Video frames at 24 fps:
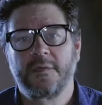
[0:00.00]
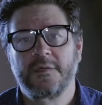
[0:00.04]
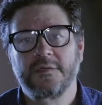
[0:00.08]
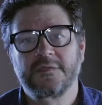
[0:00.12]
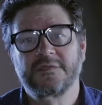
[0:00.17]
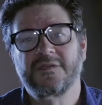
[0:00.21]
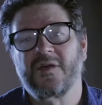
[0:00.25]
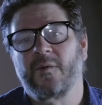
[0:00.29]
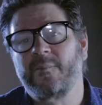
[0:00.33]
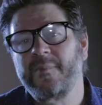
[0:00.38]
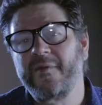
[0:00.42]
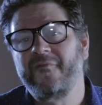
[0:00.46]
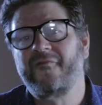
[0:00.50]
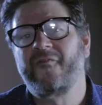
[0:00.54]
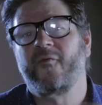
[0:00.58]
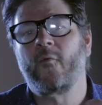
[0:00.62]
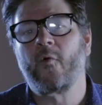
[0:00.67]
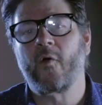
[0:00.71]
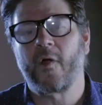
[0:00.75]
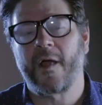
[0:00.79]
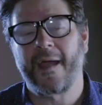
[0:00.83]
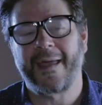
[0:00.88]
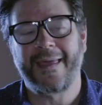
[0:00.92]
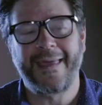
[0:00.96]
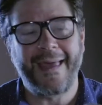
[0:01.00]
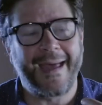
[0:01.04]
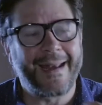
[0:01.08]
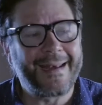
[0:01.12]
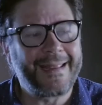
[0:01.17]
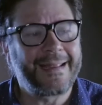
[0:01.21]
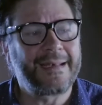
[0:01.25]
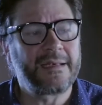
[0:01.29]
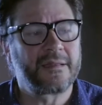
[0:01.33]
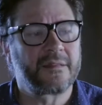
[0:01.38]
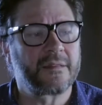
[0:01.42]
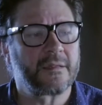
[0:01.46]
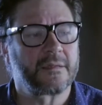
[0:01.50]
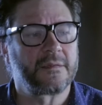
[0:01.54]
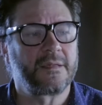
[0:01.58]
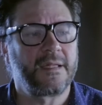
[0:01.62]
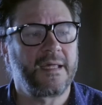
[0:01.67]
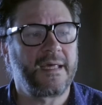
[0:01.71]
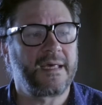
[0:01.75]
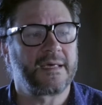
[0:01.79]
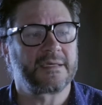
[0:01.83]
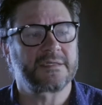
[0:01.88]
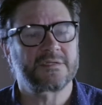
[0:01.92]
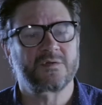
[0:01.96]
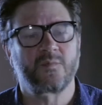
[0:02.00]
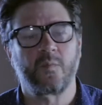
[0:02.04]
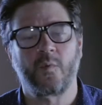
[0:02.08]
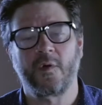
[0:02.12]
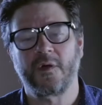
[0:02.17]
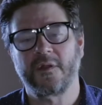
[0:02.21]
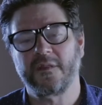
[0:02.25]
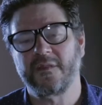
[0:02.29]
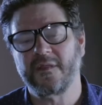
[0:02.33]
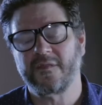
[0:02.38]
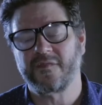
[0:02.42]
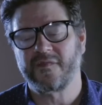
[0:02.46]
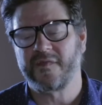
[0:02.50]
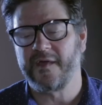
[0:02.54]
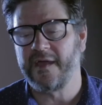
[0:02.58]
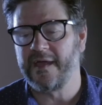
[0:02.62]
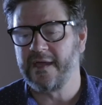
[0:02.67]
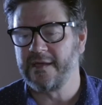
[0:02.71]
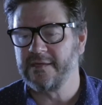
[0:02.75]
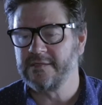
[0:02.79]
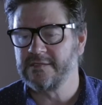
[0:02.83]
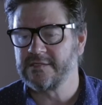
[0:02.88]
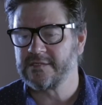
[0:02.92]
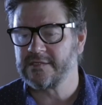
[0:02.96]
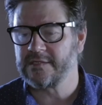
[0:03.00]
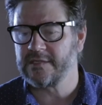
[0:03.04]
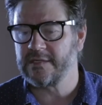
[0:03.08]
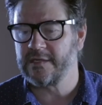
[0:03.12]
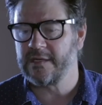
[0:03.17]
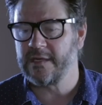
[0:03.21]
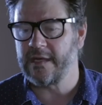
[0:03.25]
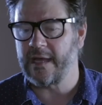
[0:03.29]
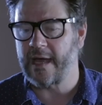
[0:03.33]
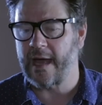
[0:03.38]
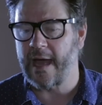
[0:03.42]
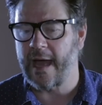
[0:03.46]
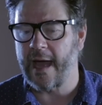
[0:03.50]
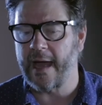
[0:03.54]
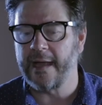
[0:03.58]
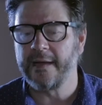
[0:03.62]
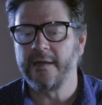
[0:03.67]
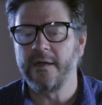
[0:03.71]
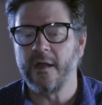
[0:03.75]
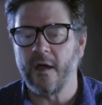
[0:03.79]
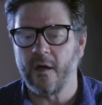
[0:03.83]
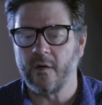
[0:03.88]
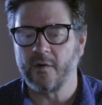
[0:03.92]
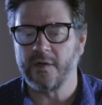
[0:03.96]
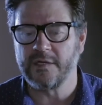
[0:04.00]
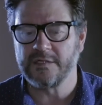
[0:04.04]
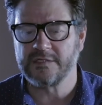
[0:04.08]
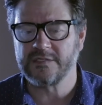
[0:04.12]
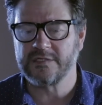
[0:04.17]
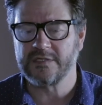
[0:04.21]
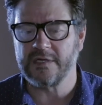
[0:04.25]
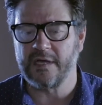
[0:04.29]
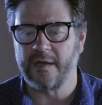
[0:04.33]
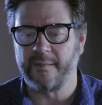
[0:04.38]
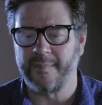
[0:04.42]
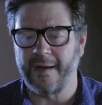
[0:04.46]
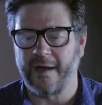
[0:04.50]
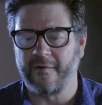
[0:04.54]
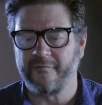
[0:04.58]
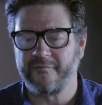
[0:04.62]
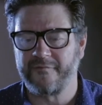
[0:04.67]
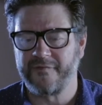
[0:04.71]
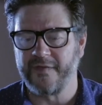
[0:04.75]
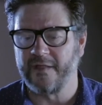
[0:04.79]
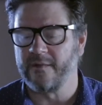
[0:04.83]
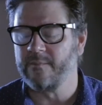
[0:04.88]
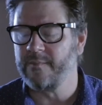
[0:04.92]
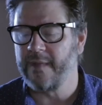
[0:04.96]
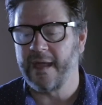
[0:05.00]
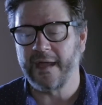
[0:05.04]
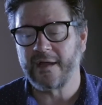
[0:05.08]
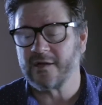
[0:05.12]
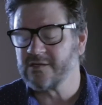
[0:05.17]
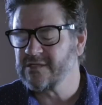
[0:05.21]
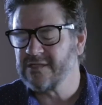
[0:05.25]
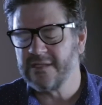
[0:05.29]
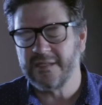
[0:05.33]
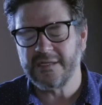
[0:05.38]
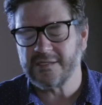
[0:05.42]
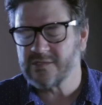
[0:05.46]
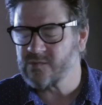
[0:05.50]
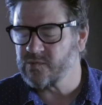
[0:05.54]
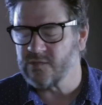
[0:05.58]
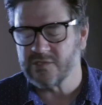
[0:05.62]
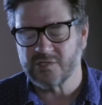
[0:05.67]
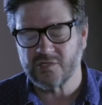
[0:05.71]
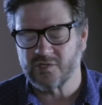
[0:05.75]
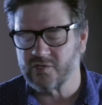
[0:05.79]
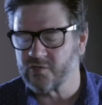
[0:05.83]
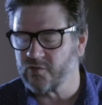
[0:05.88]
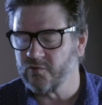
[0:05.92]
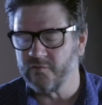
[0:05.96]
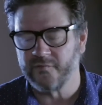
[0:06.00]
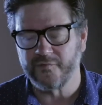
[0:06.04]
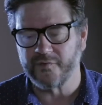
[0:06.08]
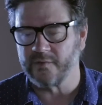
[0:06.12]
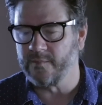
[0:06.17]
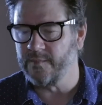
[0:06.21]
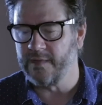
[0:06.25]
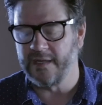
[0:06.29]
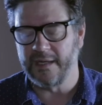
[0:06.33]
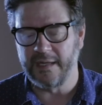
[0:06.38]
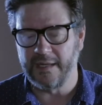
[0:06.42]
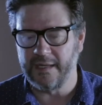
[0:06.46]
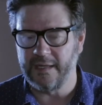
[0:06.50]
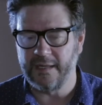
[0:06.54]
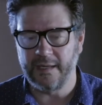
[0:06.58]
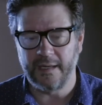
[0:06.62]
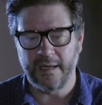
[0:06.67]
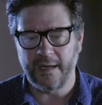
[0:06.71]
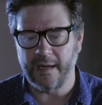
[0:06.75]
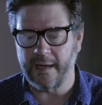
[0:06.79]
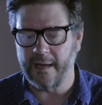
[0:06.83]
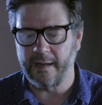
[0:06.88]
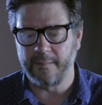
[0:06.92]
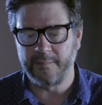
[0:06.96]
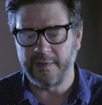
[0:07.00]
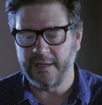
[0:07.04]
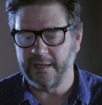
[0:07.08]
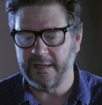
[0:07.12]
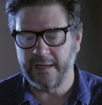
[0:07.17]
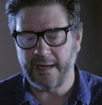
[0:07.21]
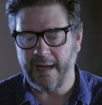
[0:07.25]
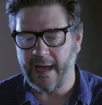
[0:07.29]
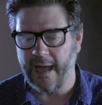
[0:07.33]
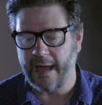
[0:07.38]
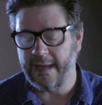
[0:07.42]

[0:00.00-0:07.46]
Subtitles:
So before I get into the list, one of the things I notice about filmmakers, and this was true for me, I mean,